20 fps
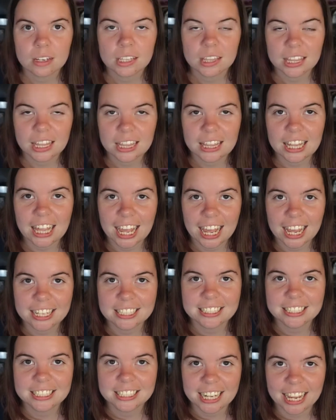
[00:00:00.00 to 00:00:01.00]
The
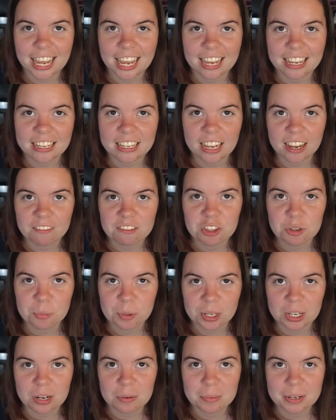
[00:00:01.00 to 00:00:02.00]
last day of the
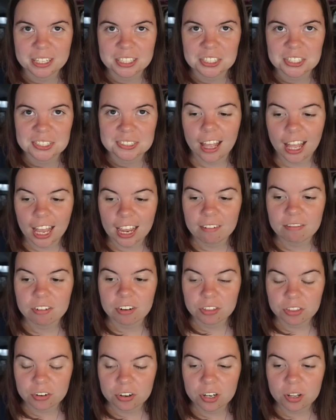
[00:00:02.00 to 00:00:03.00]
pilgrimage. After
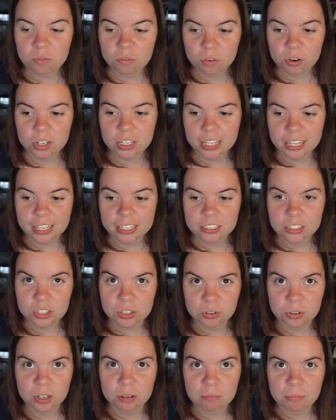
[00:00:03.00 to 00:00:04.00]
thirty-four days
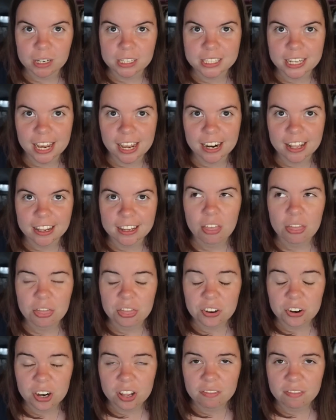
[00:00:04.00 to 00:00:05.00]
touring Montana,
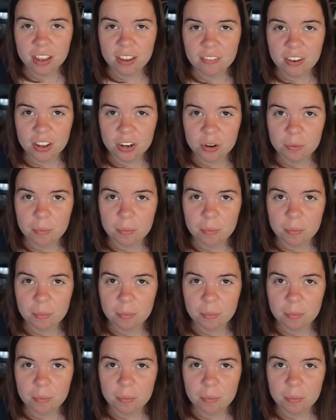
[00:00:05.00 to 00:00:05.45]
thirty-five hundred